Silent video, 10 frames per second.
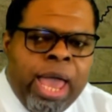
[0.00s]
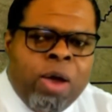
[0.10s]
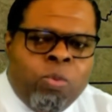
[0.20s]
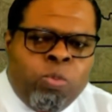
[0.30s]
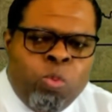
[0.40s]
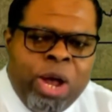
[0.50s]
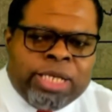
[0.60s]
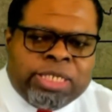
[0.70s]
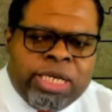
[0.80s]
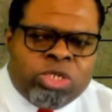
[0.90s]
and
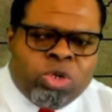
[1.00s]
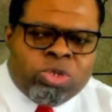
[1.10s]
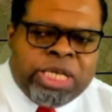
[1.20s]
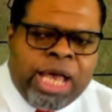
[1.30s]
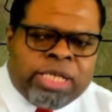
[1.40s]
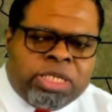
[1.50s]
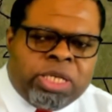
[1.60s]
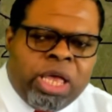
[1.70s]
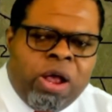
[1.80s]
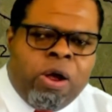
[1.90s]
west central
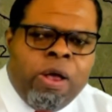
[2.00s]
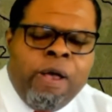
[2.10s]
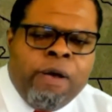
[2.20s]
Texas here,